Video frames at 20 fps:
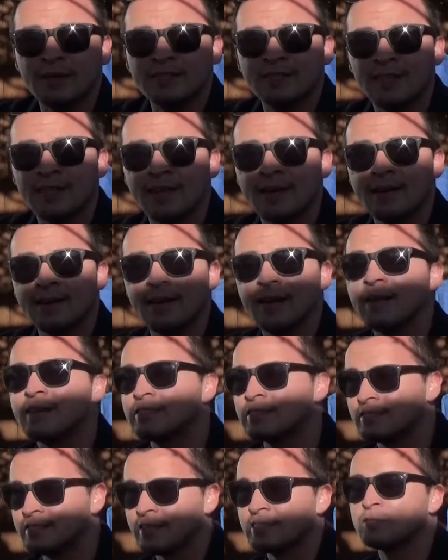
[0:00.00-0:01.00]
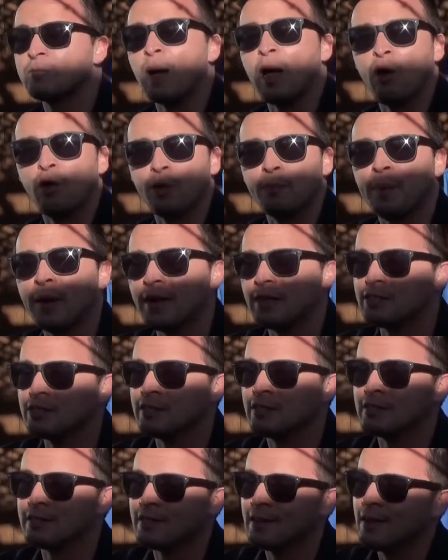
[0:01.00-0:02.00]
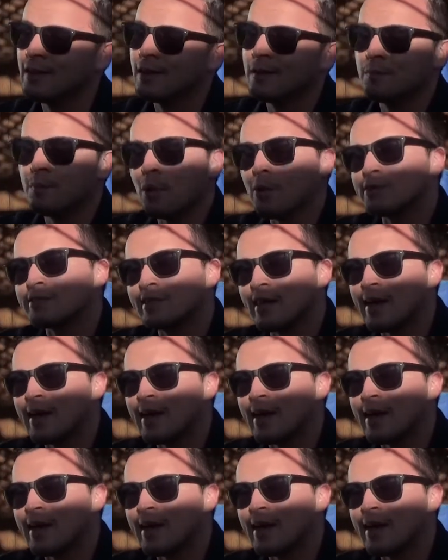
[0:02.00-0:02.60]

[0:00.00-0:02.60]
saying, is this my only patient? Most